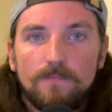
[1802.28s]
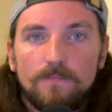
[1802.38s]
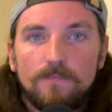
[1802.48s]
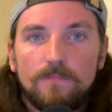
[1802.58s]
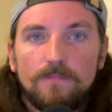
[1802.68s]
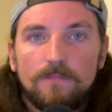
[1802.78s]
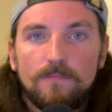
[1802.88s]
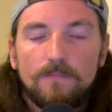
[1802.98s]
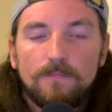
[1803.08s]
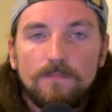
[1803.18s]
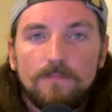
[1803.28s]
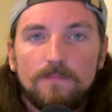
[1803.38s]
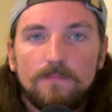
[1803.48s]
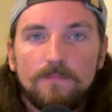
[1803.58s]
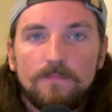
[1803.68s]

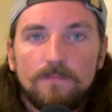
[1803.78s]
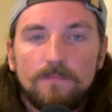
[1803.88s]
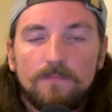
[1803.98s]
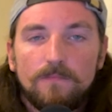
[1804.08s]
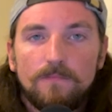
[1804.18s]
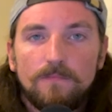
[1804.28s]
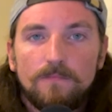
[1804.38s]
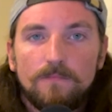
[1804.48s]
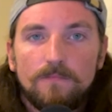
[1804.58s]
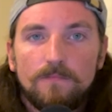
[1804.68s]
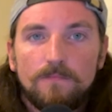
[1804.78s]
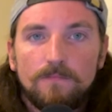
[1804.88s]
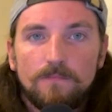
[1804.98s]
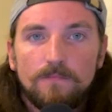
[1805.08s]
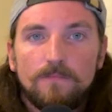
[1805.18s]

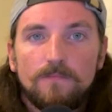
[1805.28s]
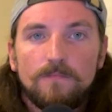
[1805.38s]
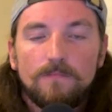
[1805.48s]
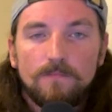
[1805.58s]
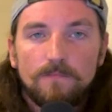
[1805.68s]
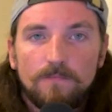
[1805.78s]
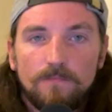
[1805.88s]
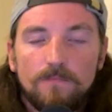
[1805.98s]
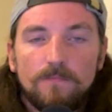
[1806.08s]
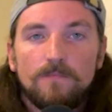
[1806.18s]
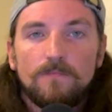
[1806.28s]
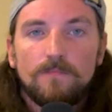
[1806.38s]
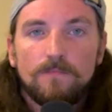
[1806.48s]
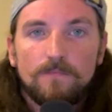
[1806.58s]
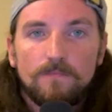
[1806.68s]

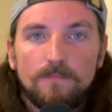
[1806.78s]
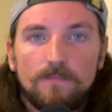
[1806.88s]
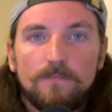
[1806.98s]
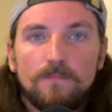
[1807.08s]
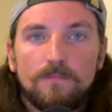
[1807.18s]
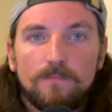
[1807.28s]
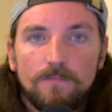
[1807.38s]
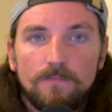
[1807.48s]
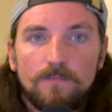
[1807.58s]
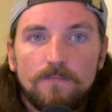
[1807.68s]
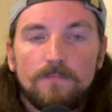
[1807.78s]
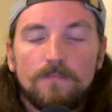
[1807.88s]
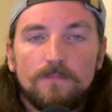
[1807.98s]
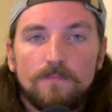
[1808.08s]
[no speech]